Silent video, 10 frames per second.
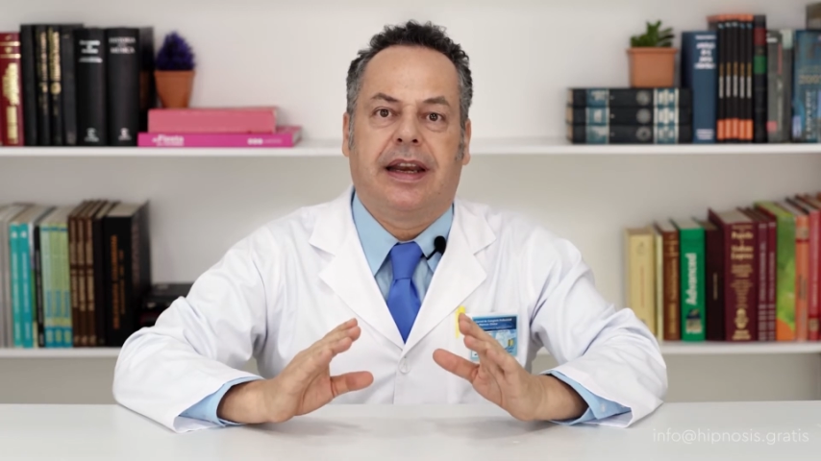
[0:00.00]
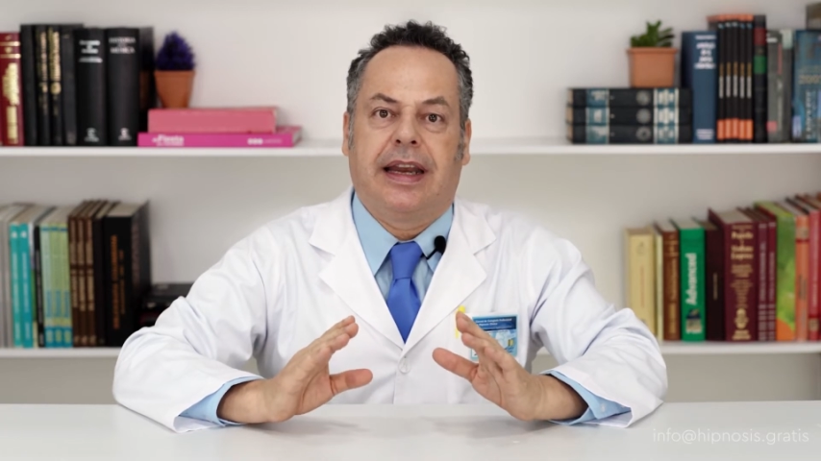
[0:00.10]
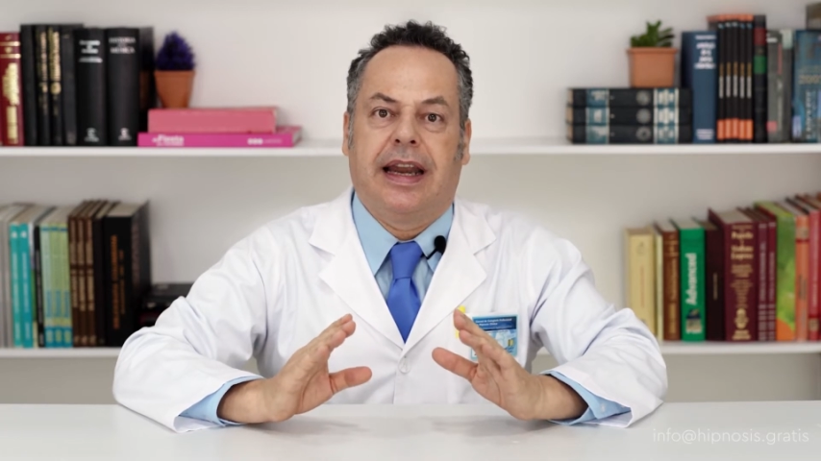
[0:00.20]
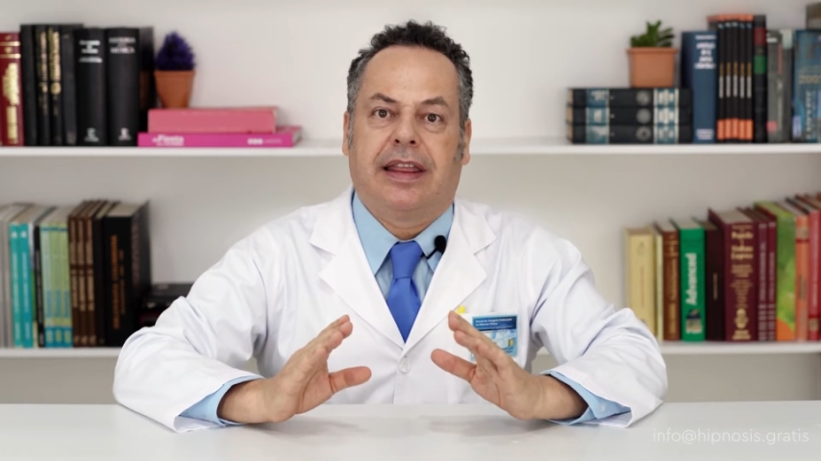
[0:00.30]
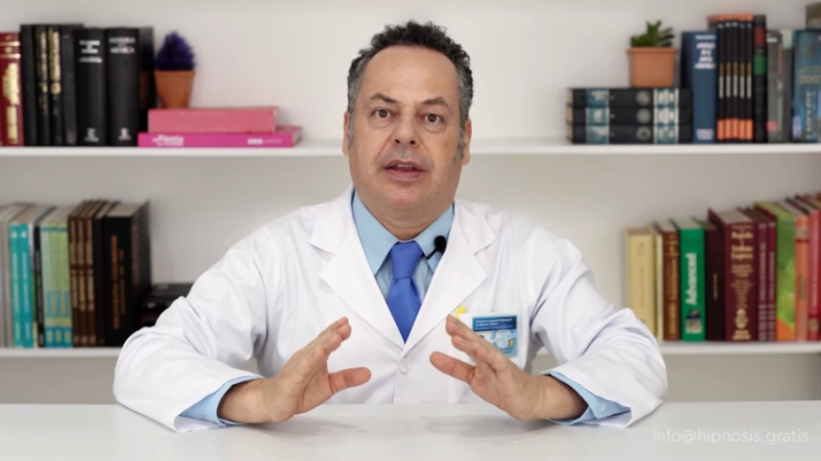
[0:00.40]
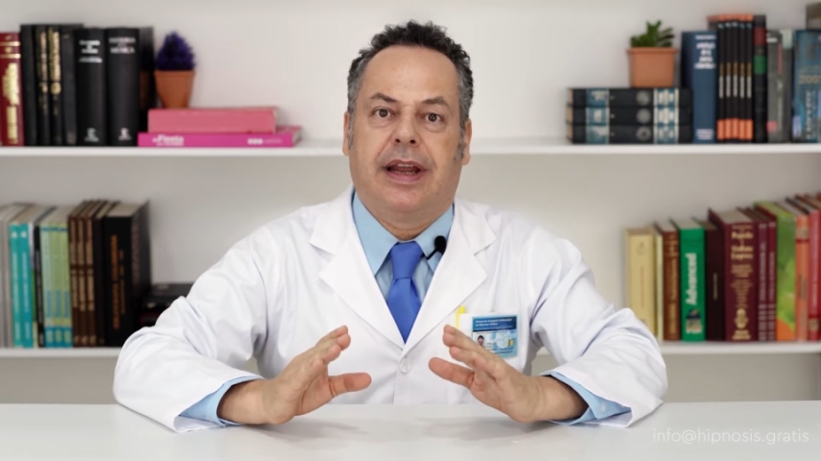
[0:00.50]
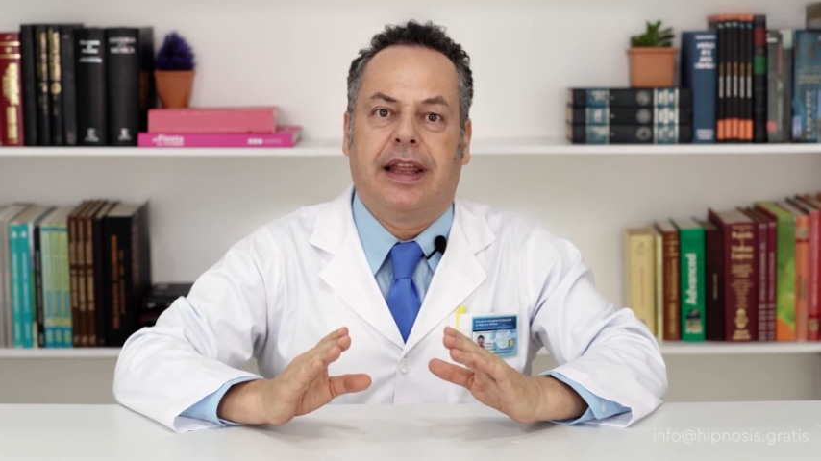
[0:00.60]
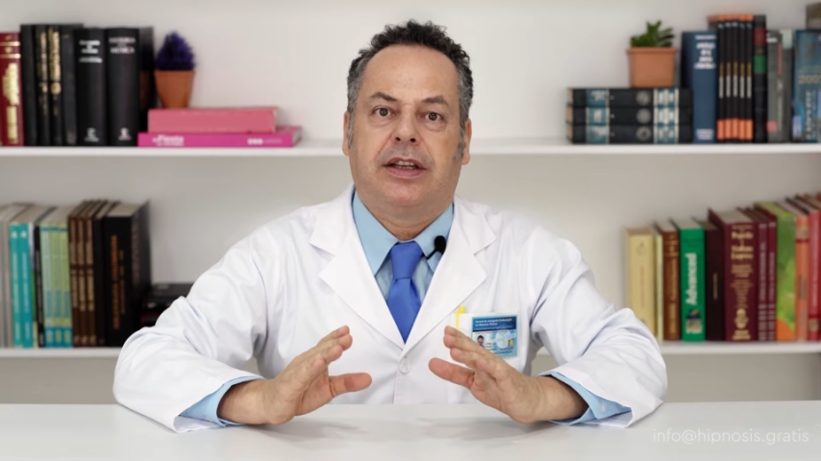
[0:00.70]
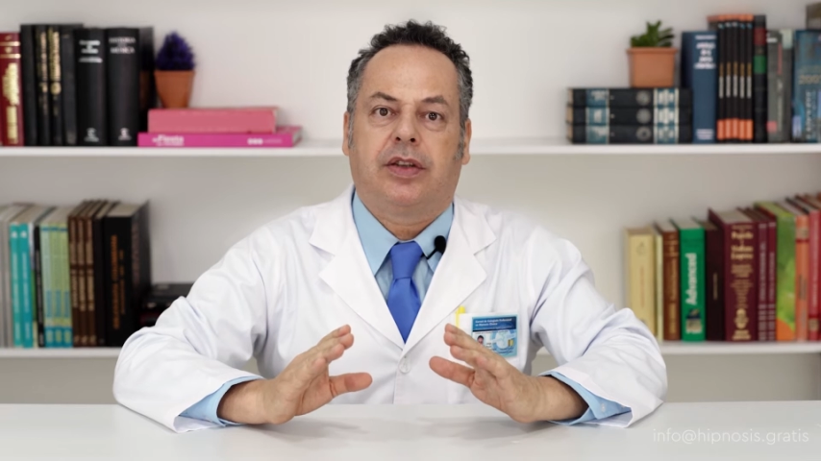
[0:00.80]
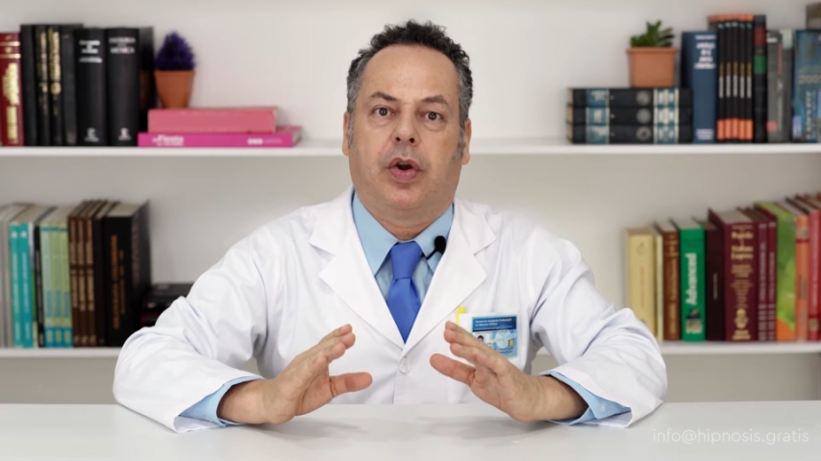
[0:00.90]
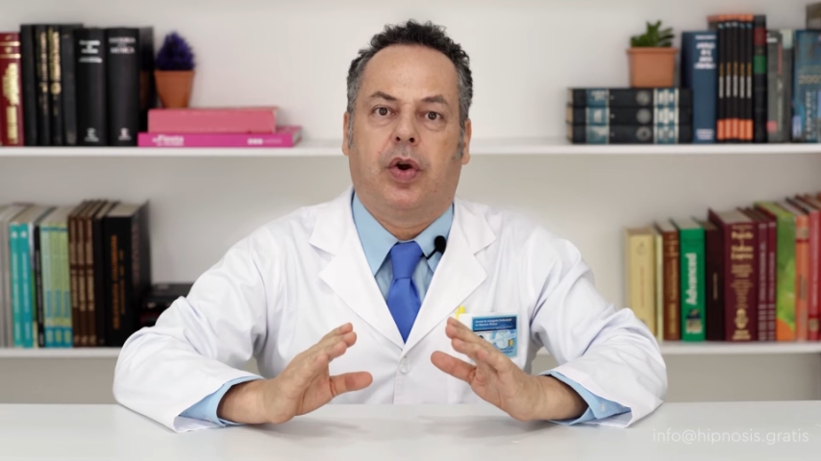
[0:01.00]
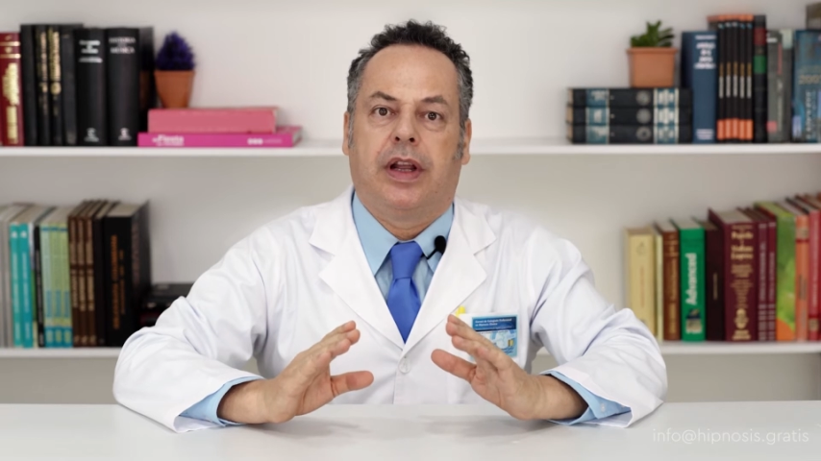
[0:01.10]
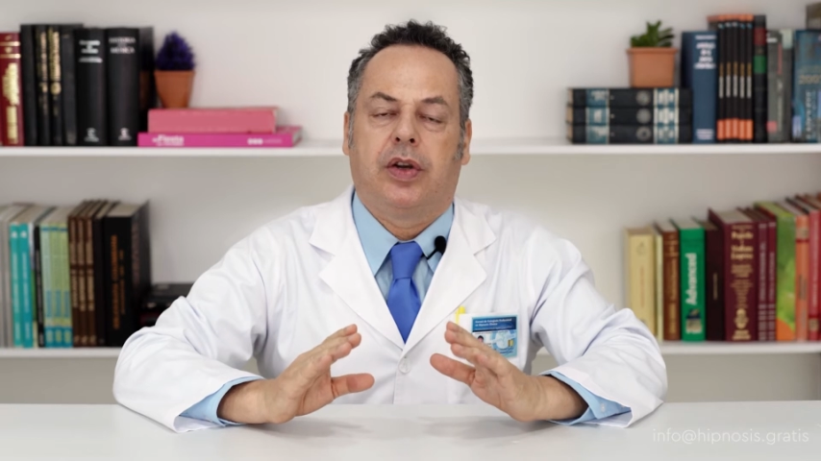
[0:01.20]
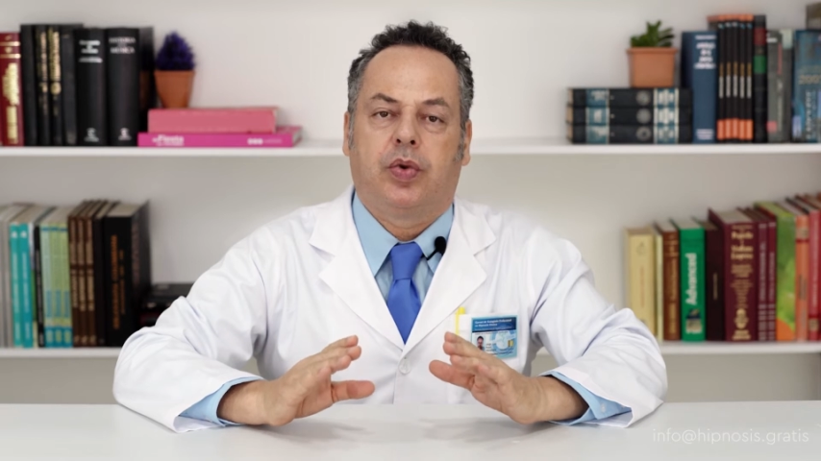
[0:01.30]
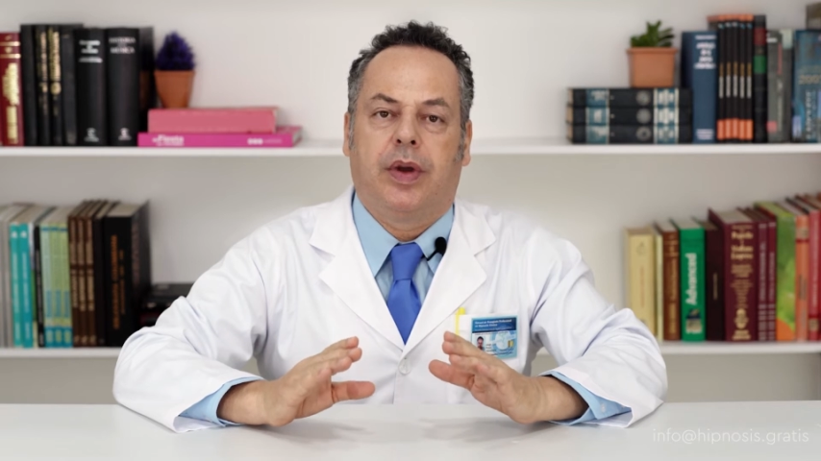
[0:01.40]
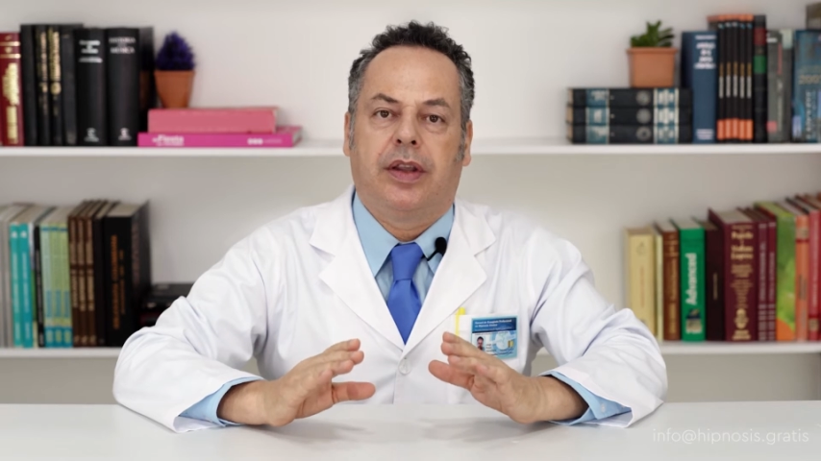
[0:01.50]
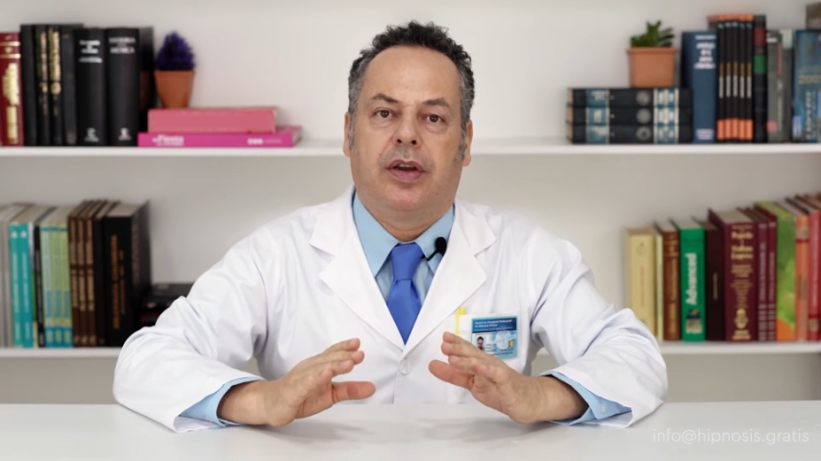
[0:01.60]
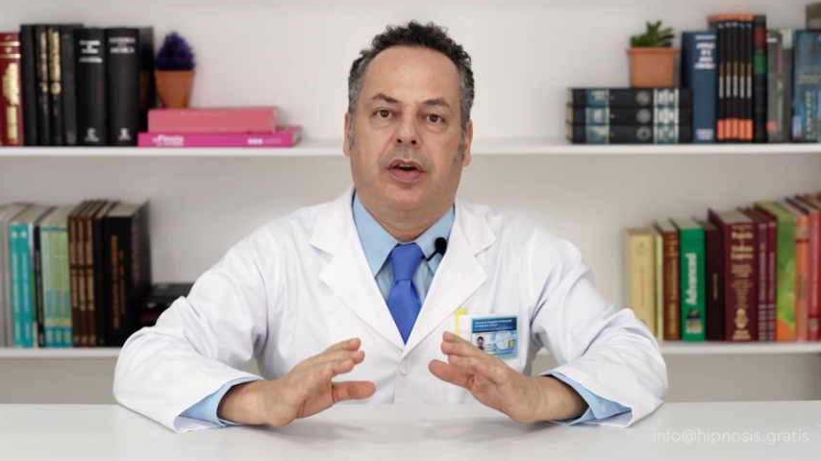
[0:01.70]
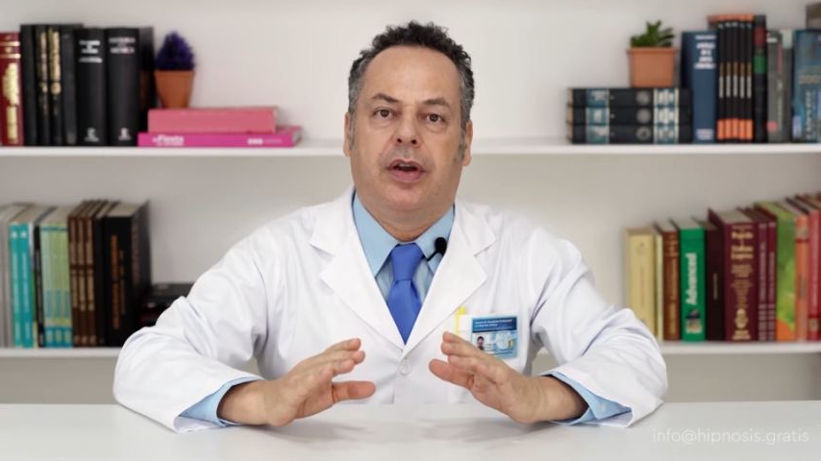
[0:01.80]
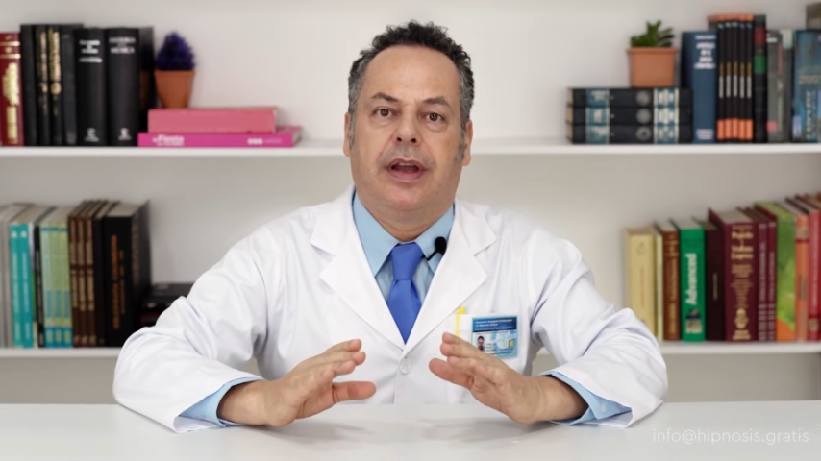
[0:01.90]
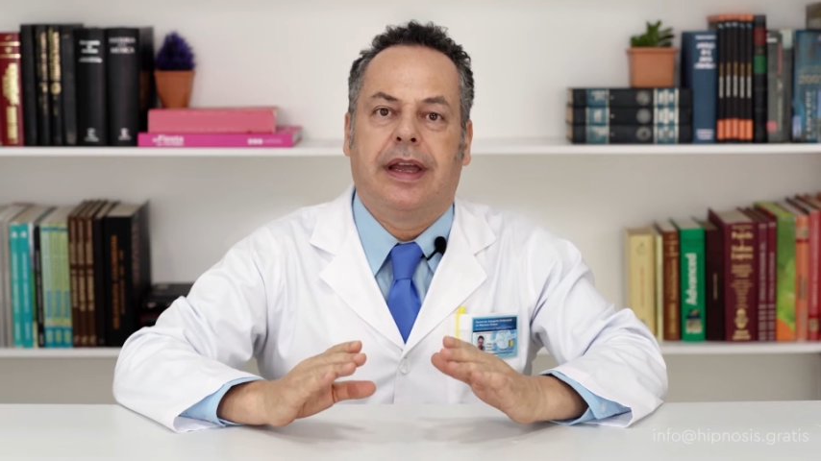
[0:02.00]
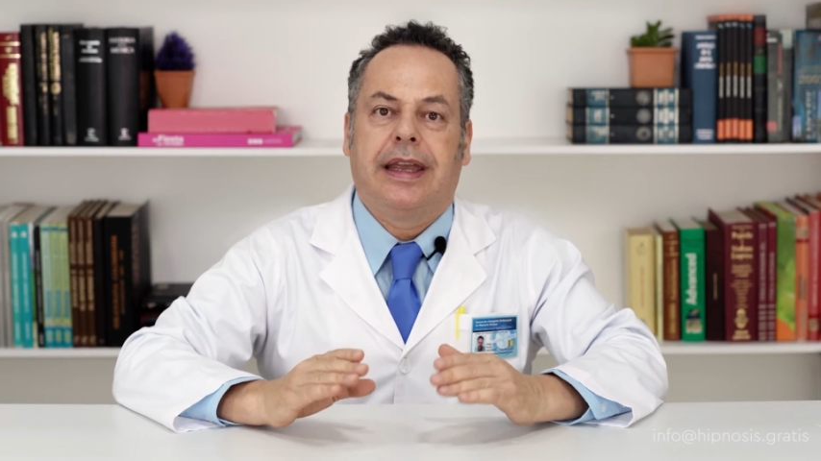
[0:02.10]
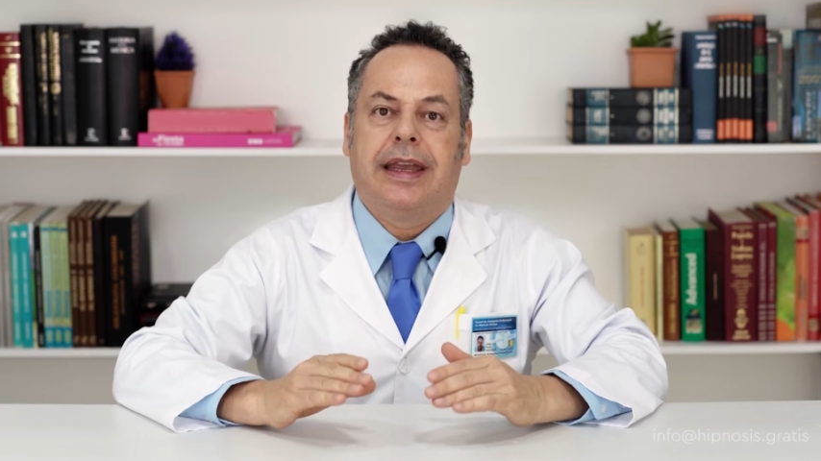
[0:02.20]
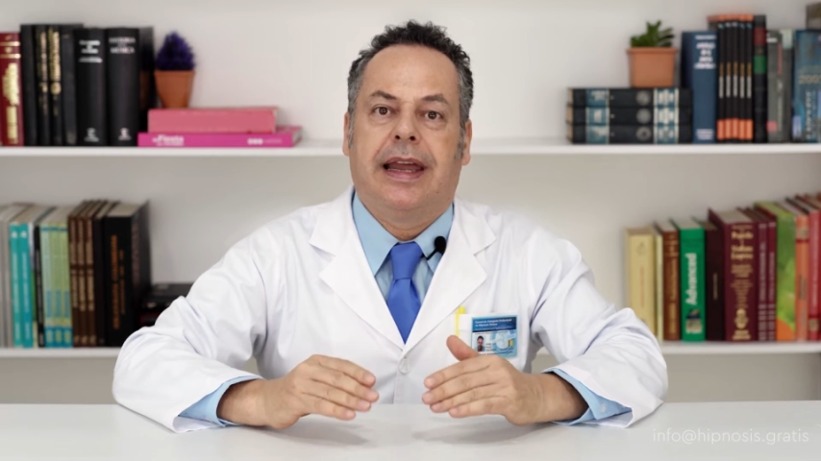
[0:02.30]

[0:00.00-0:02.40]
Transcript: Charcot began to use hypnotism to provoke